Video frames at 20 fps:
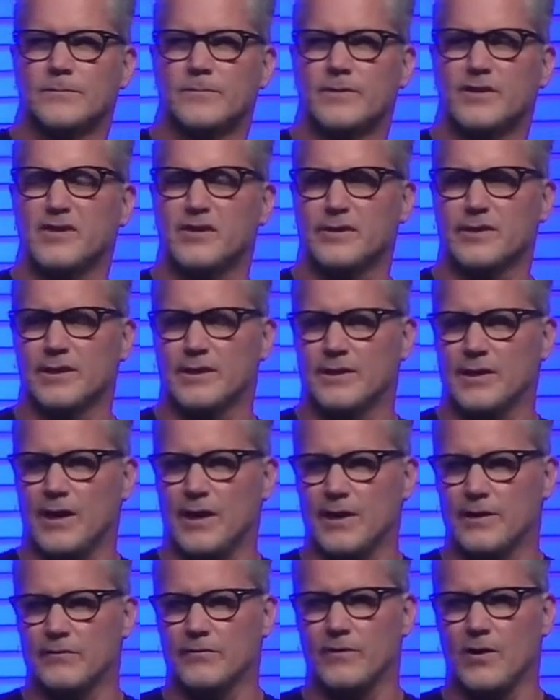You're the
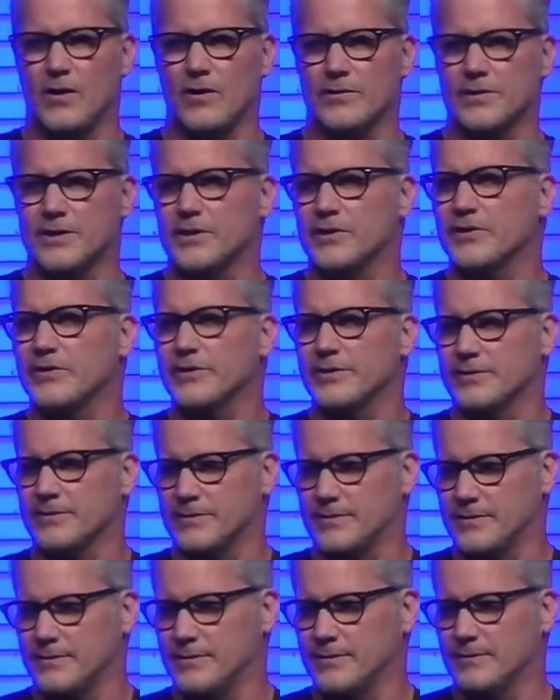God of all the
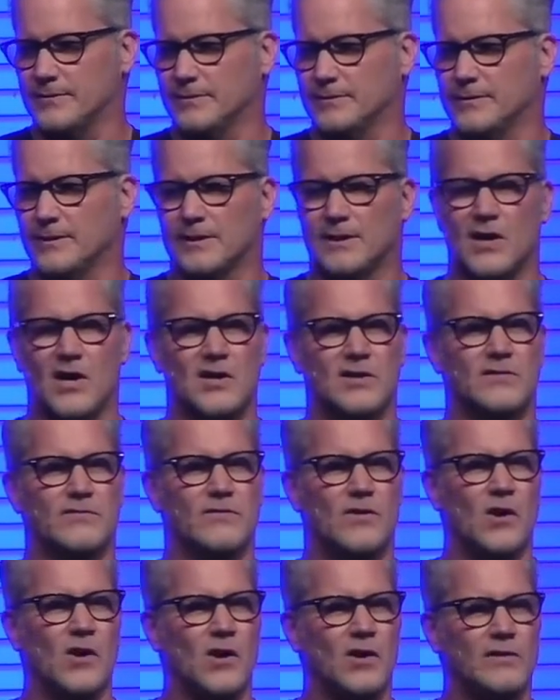earth, the God
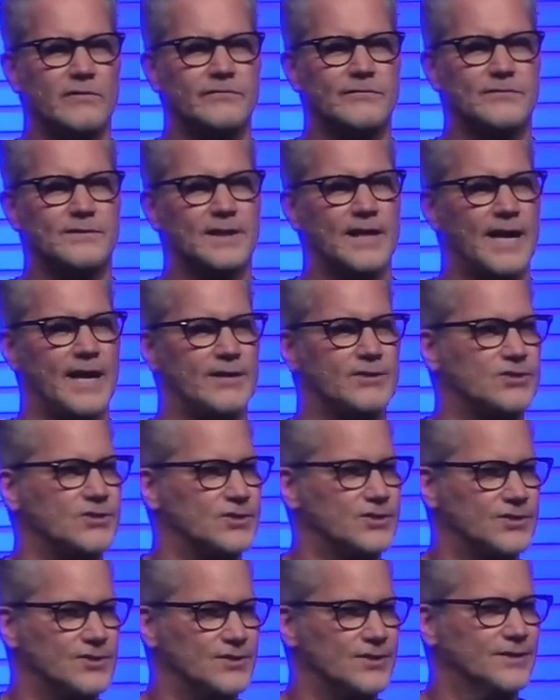of all
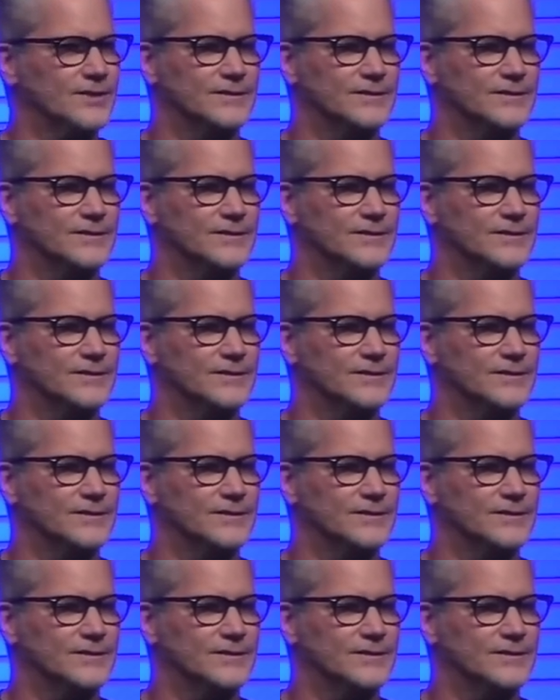flesh.